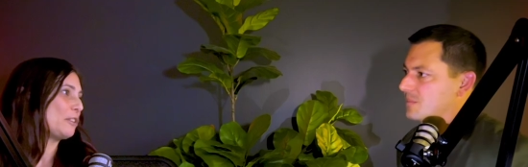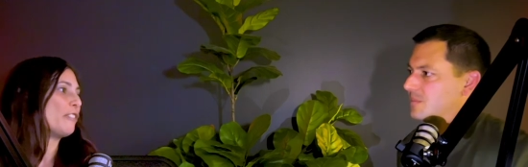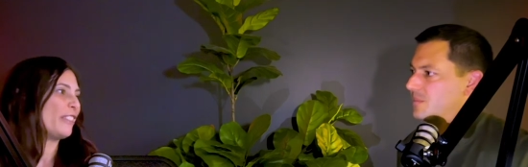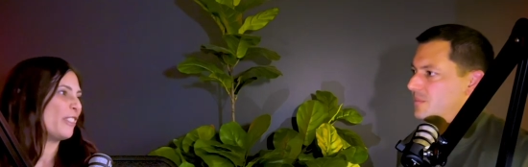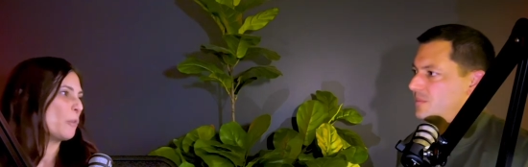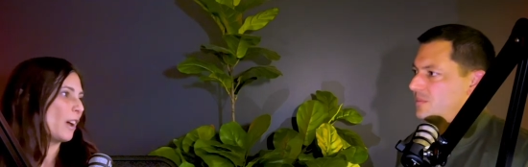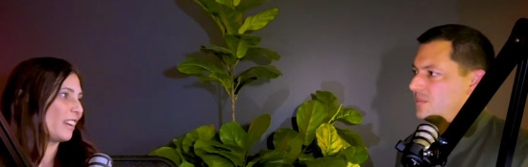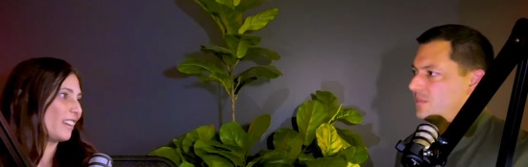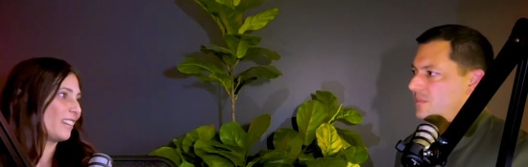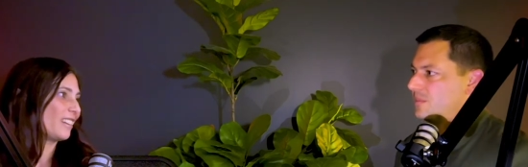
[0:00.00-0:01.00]
Speaker 1: you to find the one?
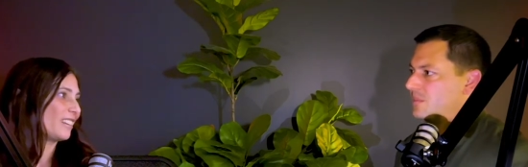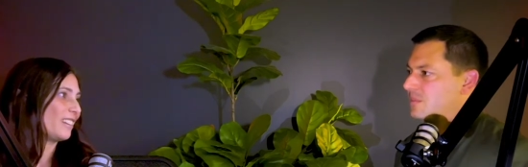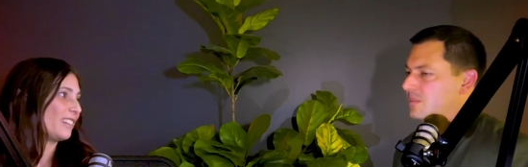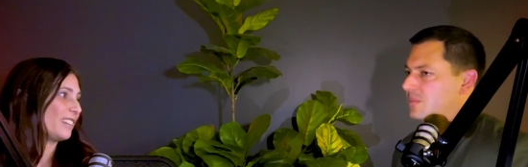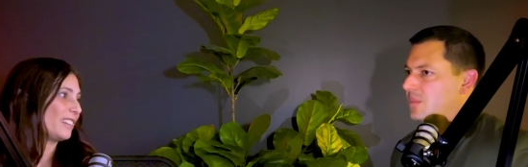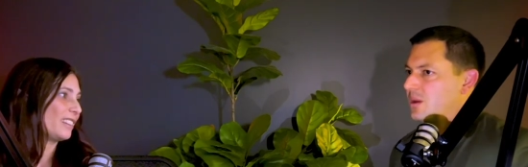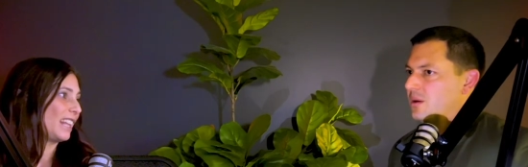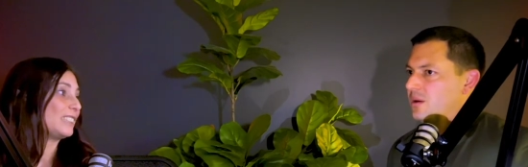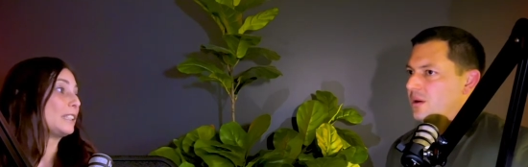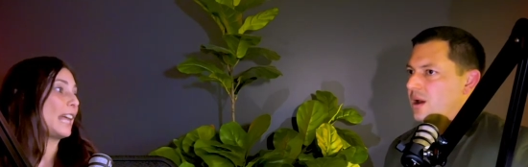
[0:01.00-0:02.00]

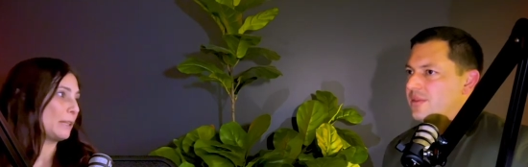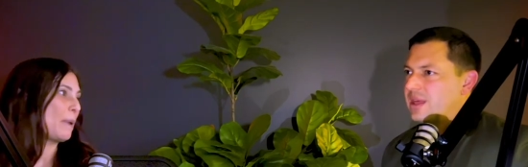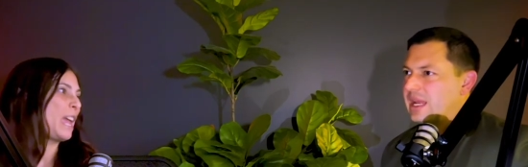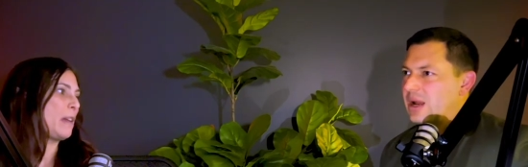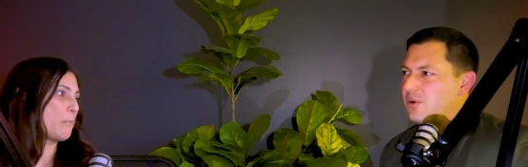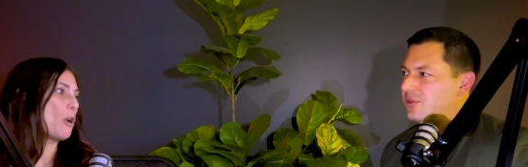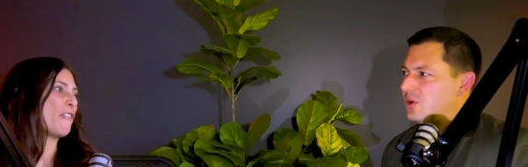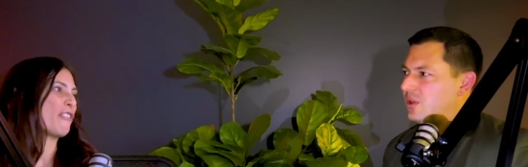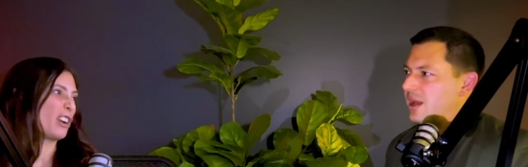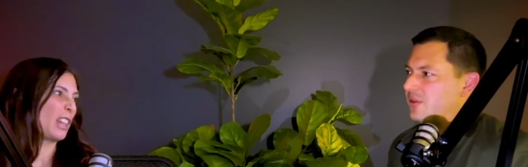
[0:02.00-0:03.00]
That's that's I a pain point
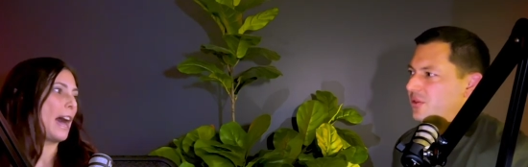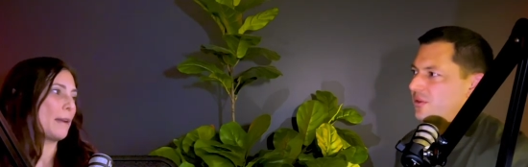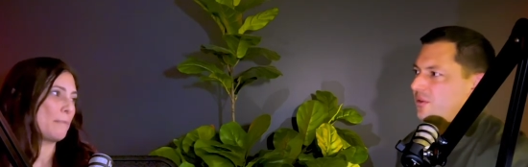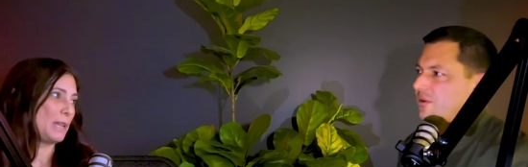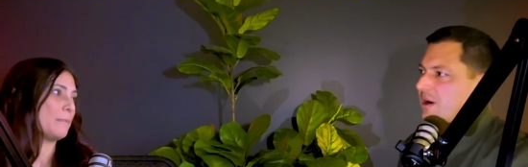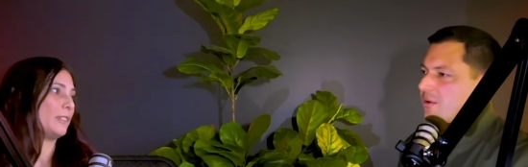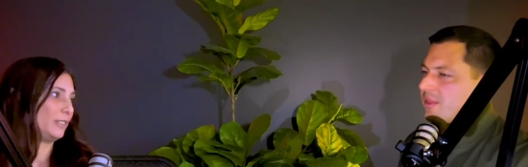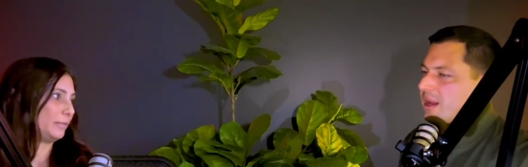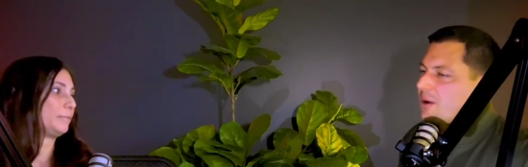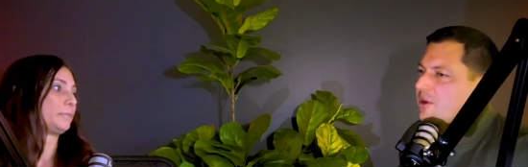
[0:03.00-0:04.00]
for like, a lot of
Speaker 2: people. I
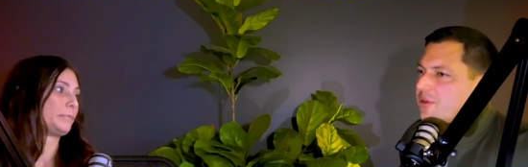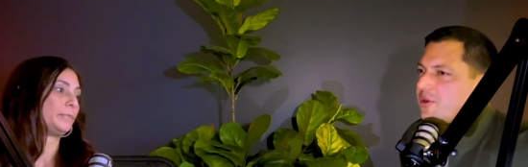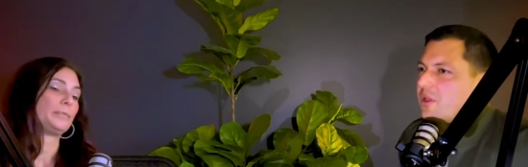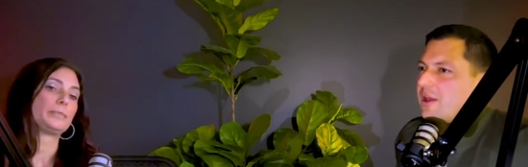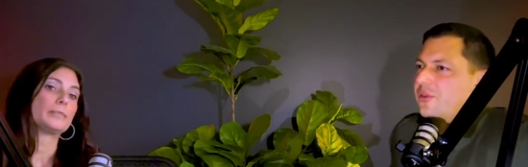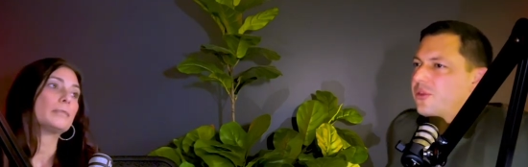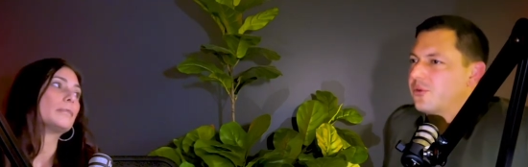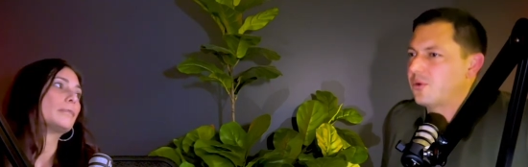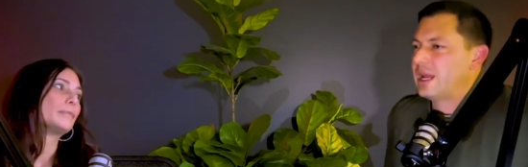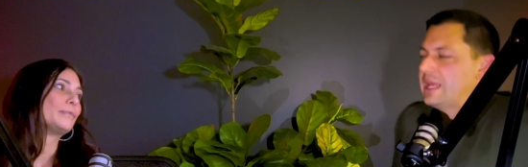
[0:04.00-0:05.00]
think I went through like
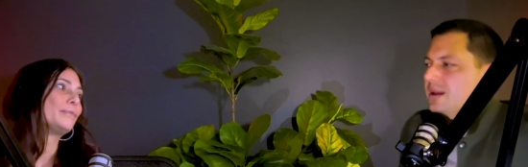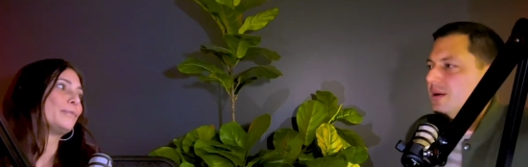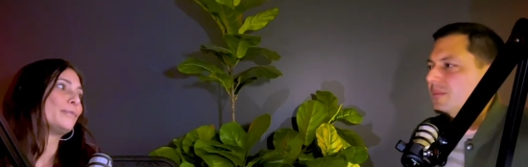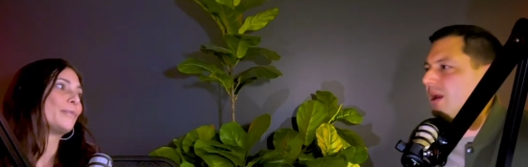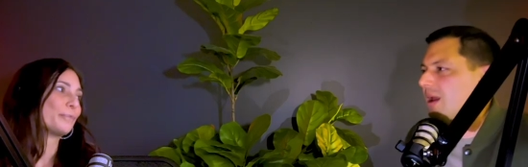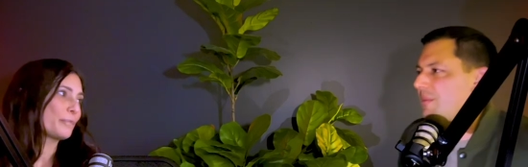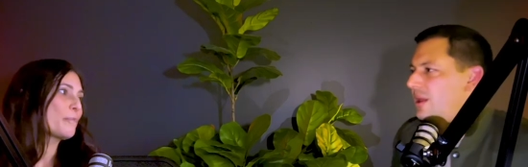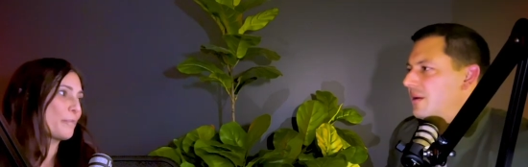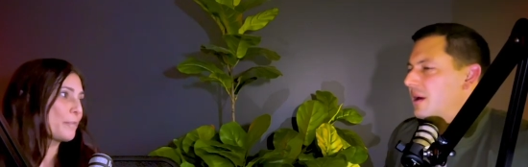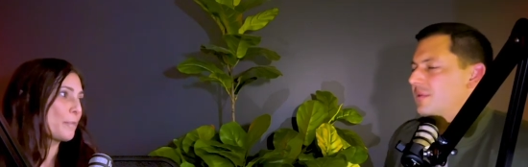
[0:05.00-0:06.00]
three,
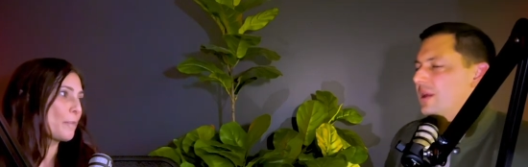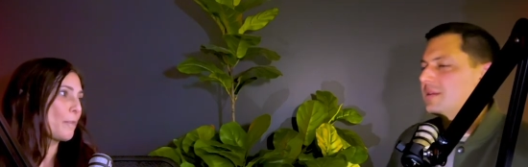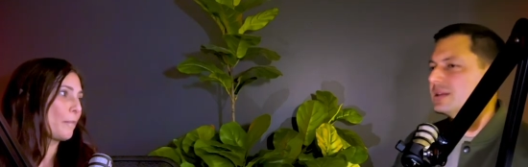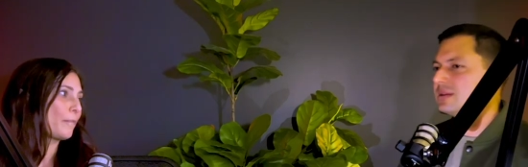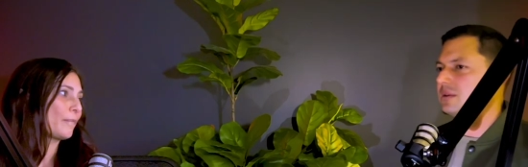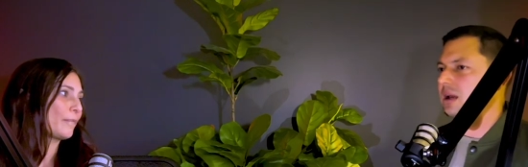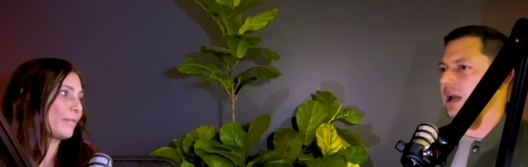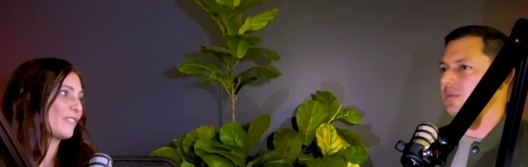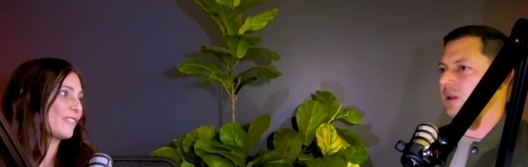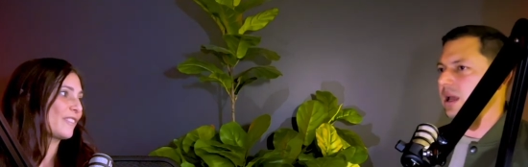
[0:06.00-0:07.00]
maybe. Mm-hmm. I think this one I
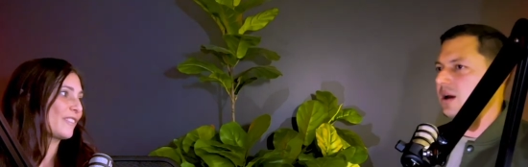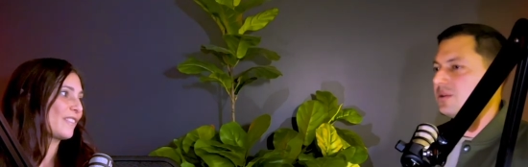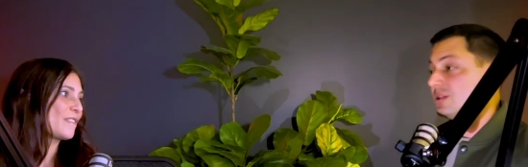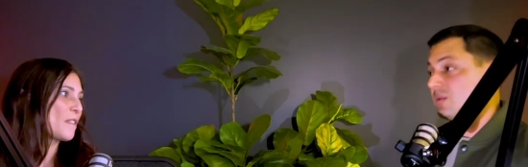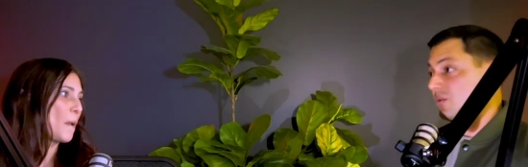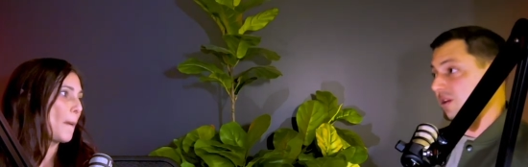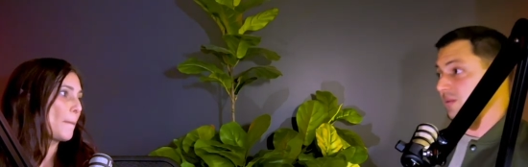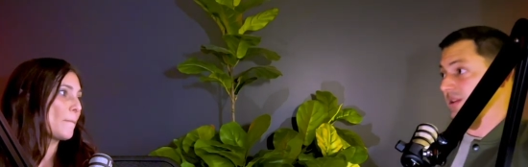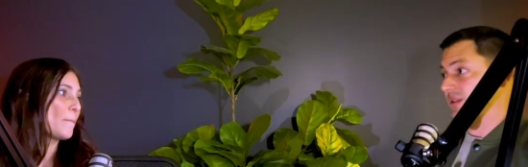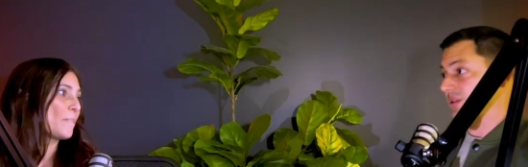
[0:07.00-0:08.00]
have now. She's been with
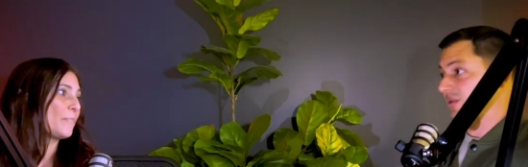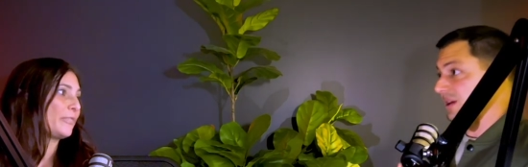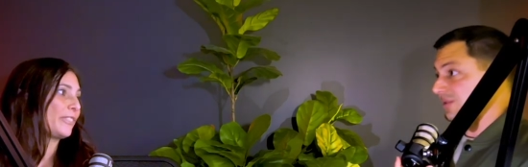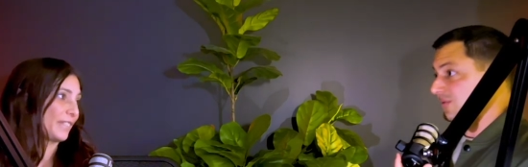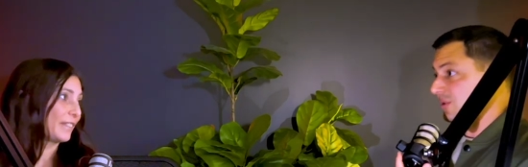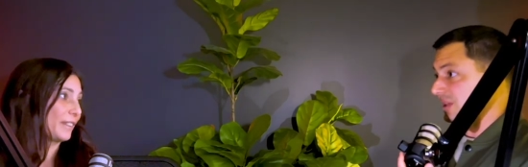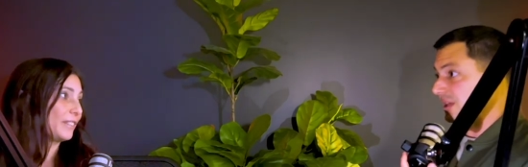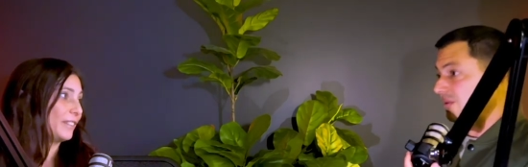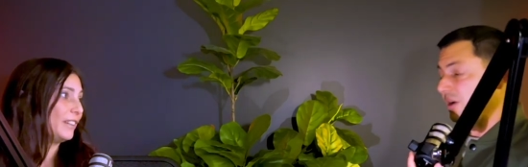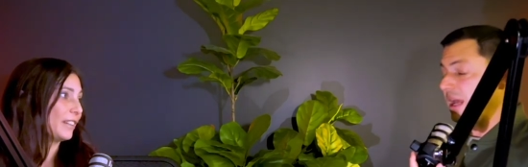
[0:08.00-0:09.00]
me since
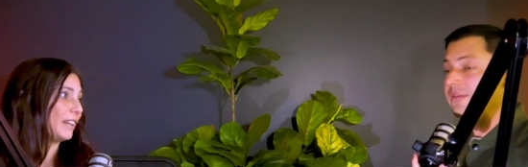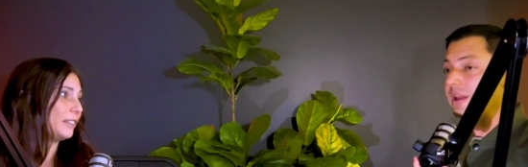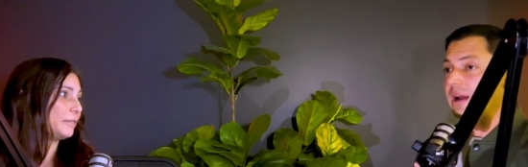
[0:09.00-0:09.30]
2014. The one okay. I have